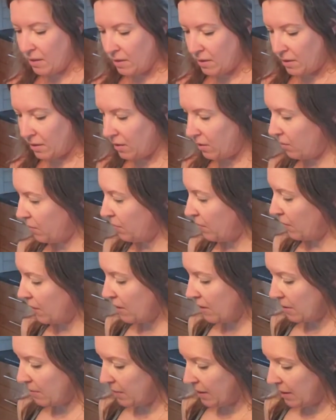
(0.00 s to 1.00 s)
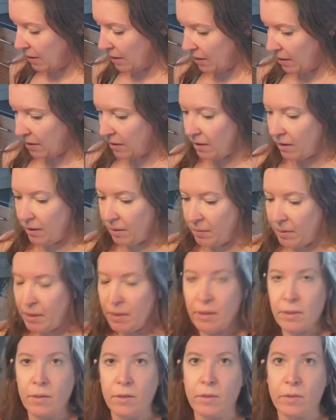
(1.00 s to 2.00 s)
So for this meal, I'm
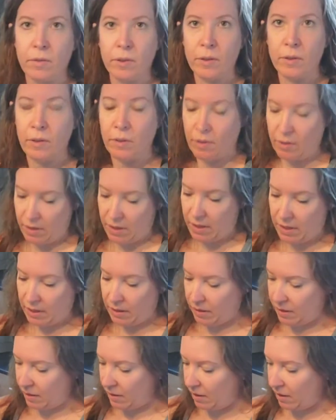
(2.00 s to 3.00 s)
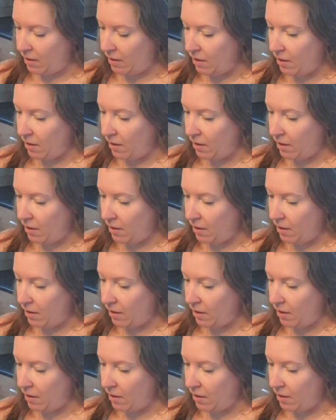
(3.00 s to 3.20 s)
going to do fruit and greens.